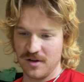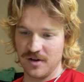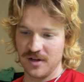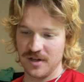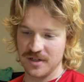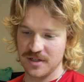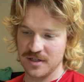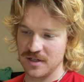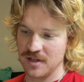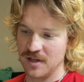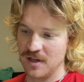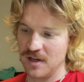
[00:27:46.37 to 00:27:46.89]

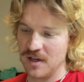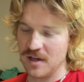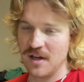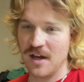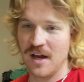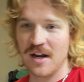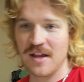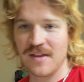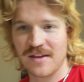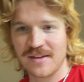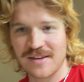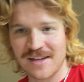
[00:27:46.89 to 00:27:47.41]
notice,
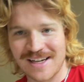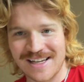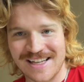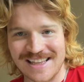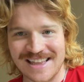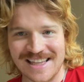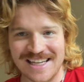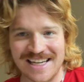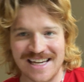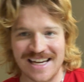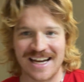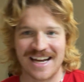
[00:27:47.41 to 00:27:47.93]
anything that
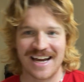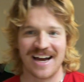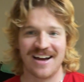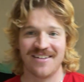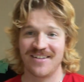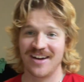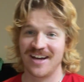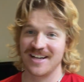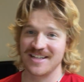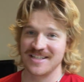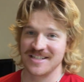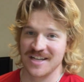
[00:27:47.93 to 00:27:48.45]
can leak,
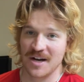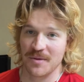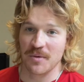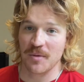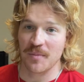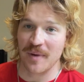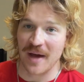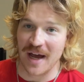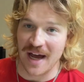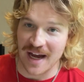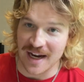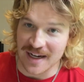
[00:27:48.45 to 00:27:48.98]
I've got it
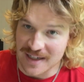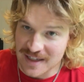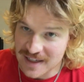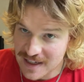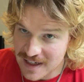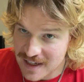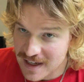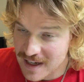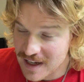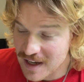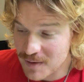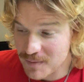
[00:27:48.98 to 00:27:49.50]
double bagged
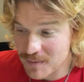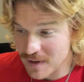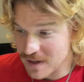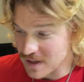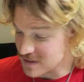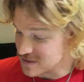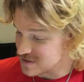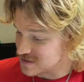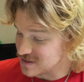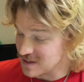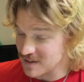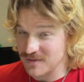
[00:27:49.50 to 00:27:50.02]

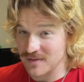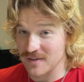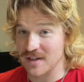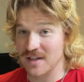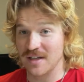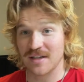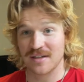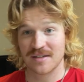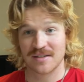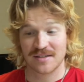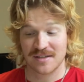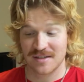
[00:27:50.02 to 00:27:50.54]
because stuff
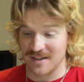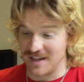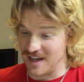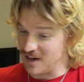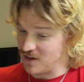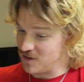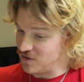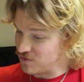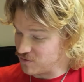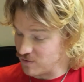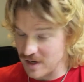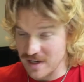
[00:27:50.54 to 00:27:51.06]
leaks
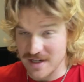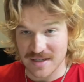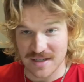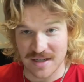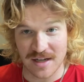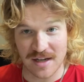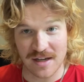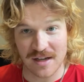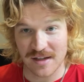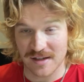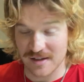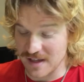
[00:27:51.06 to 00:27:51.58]
like
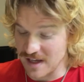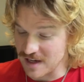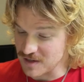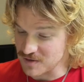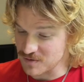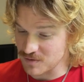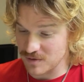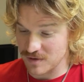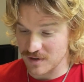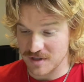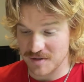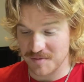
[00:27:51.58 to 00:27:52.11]
crazy.
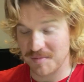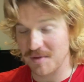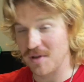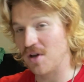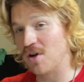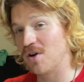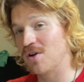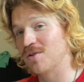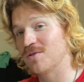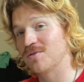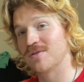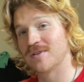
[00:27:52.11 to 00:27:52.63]
Things will
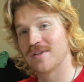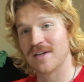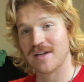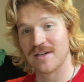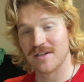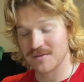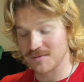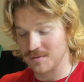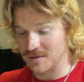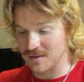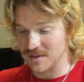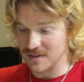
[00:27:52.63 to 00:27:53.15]
explode.
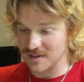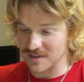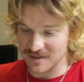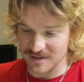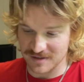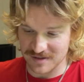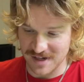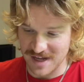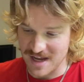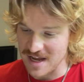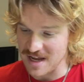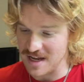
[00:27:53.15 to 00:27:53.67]
Things will
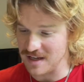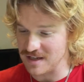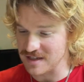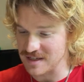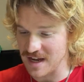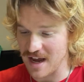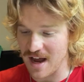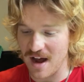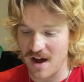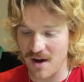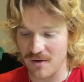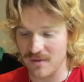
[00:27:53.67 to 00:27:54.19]
just ease
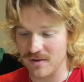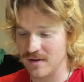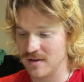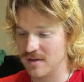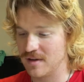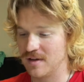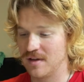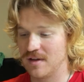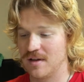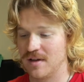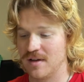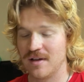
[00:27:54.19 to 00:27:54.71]
out.
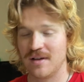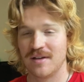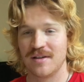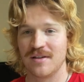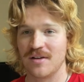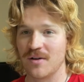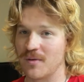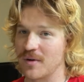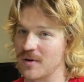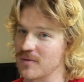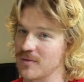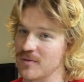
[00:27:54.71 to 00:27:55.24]

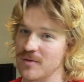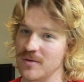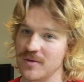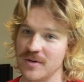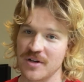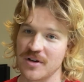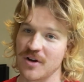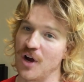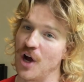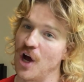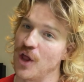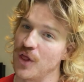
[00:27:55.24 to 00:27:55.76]
You don't want to
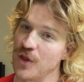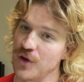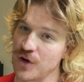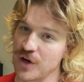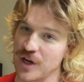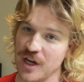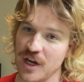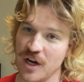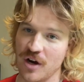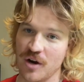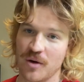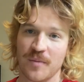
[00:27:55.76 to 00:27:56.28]
ruin your other
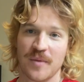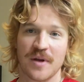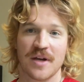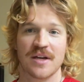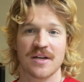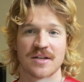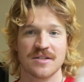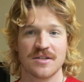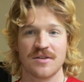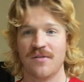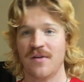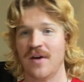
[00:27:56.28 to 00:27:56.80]
gear
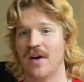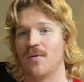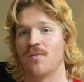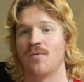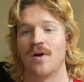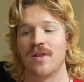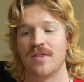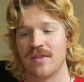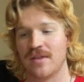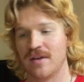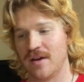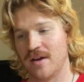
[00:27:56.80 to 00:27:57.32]
because you've had
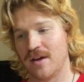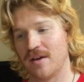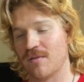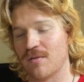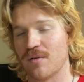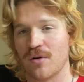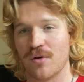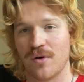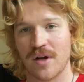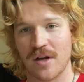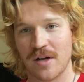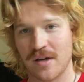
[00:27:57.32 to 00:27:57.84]
one thing
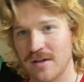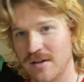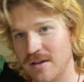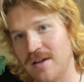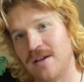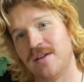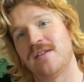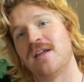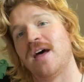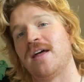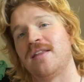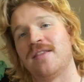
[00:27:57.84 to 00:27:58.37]
ruined.
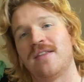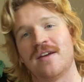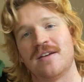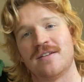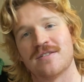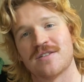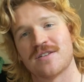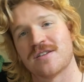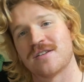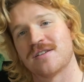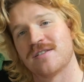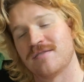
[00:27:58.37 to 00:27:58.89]
Then that
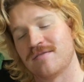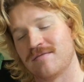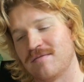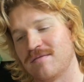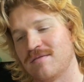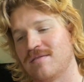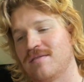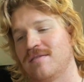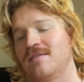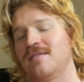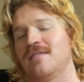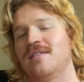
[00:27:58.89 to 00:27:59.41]
thing just,
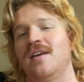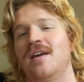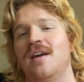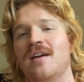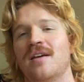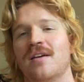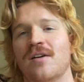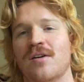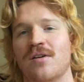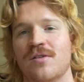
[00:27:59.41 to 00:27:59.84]
it